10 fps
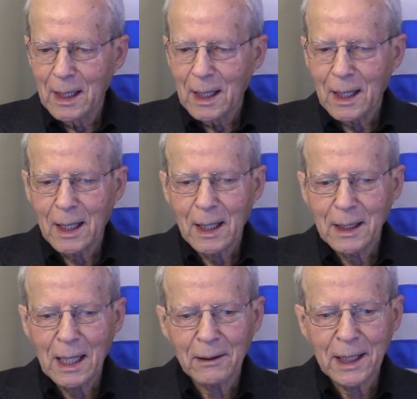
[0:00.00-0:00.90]

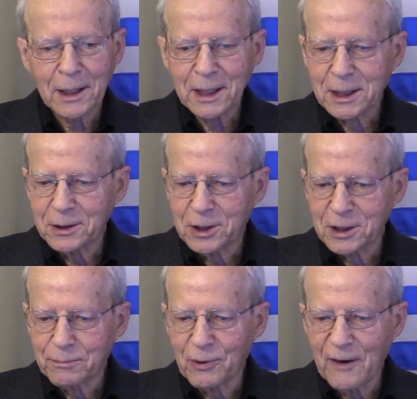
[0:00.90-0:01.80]
Now I'd like to
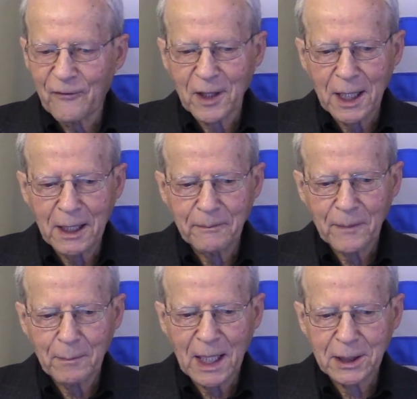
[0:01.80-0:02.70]
just briefly
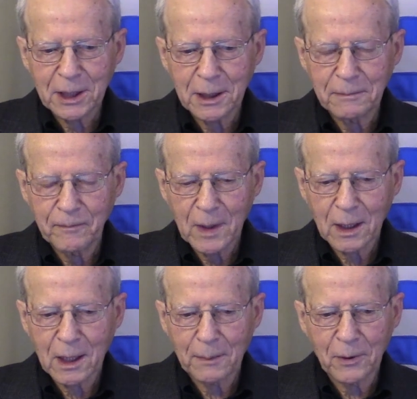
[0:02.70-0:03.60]
mention
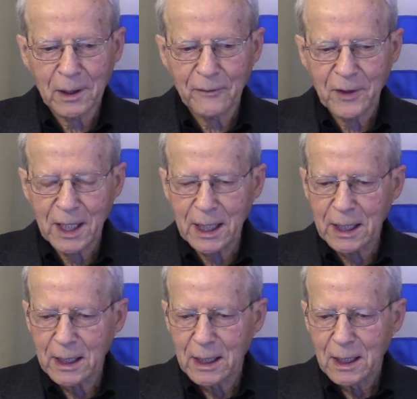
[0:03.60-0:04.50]
a couple of
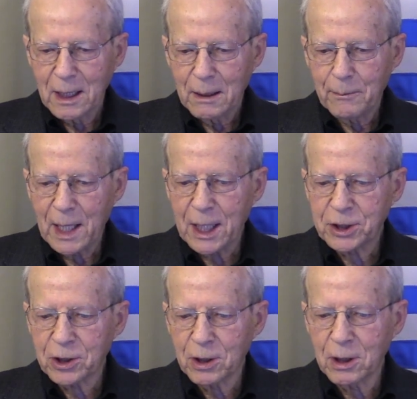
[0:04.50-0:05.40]
the
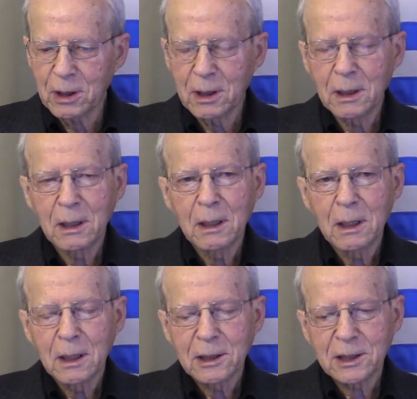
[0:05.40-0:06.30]
major
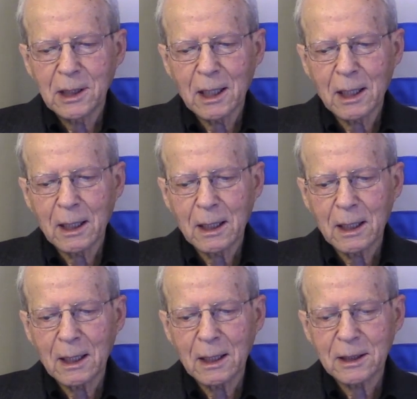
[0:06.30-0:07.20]

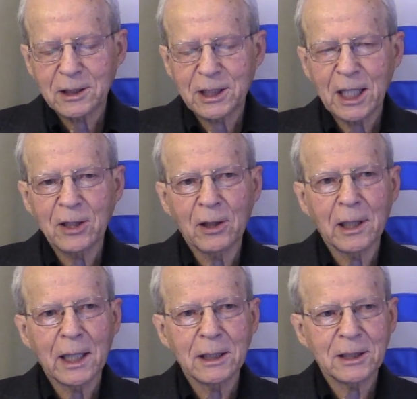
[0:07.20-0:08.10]

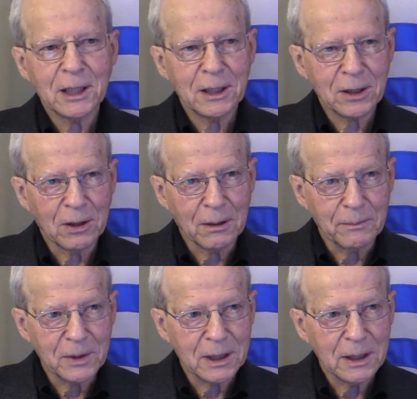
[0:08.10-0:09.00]
signaling
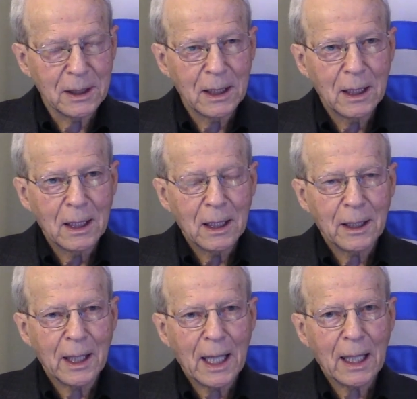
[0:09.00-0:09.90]
systems
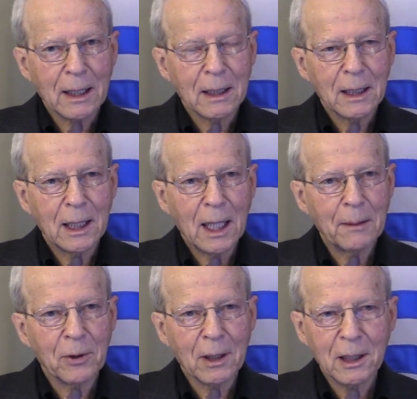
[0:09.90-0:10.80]
that
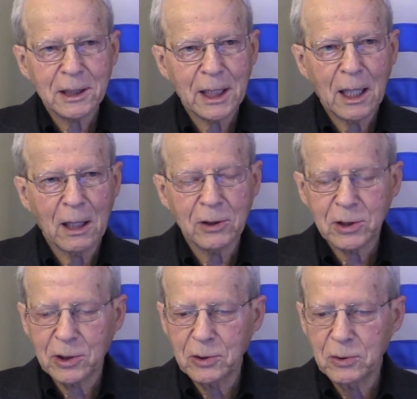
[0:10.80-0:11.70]
enable our cells
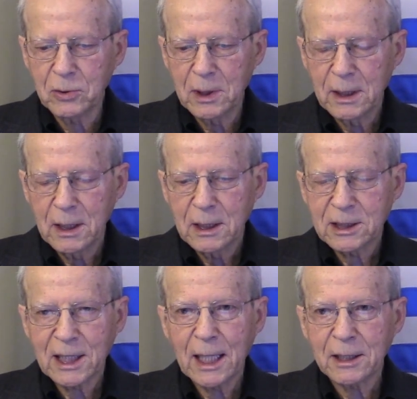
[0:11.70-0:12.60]
to
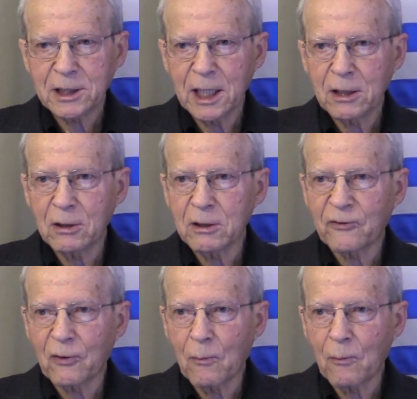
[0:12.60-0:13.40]
send signals from